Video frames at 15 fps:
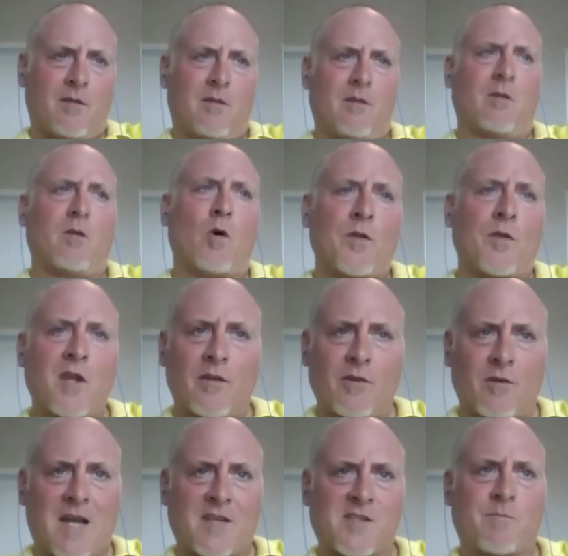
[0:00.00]
on the other
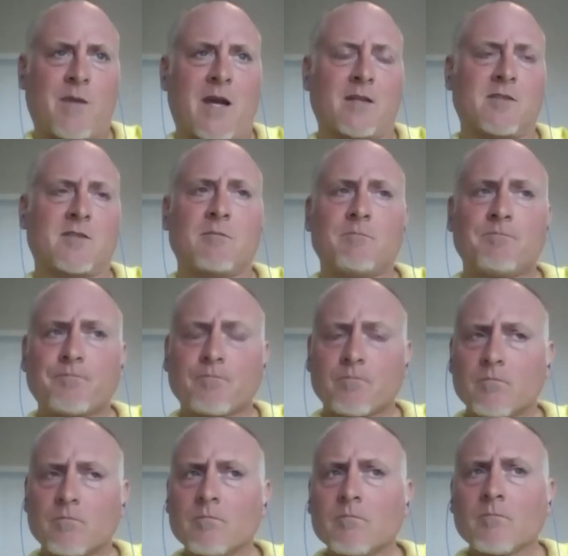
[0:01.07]
aspect,
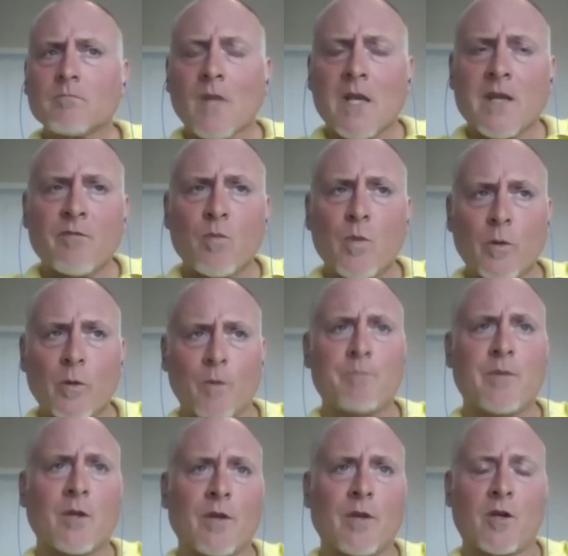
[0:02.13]
if we were
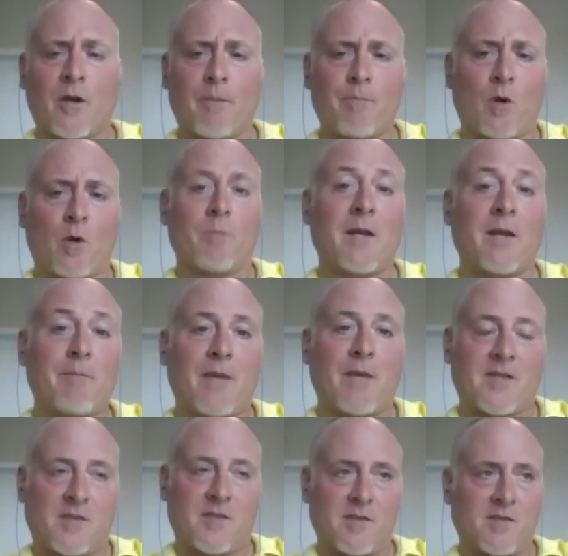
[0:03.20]
billing on a per minute
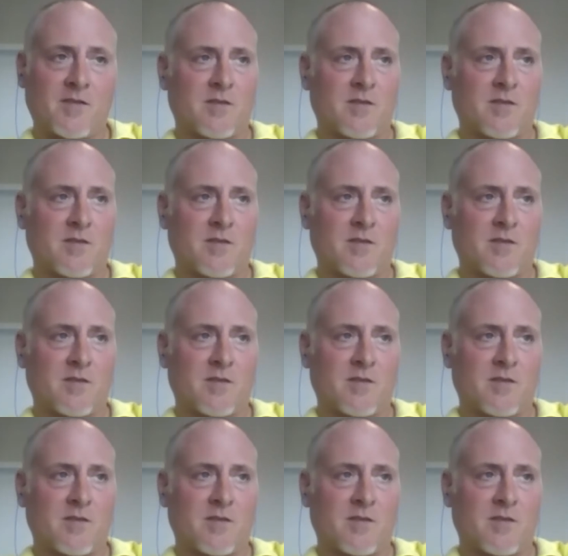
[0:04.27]
basis,